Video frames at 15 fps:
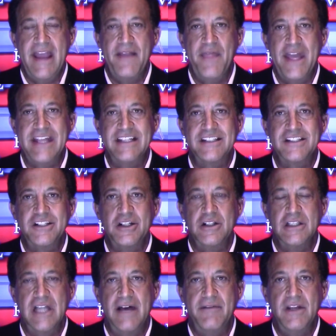and they still
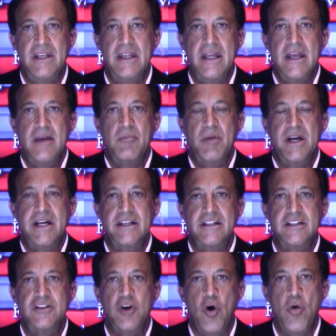love it because
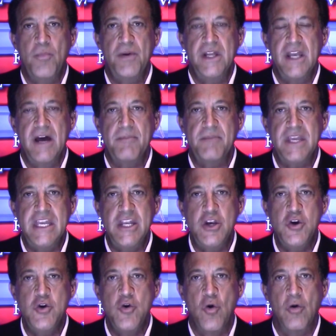it's opening up
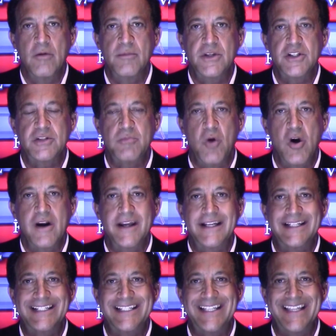enormous
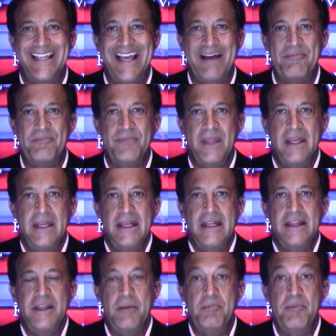markets to them.
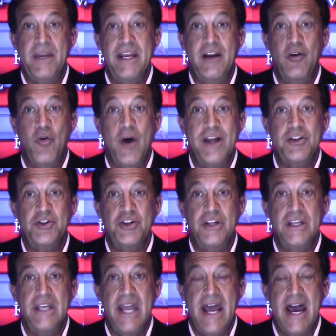The big
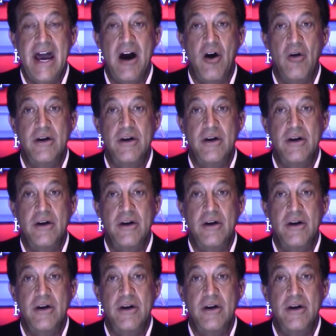question now,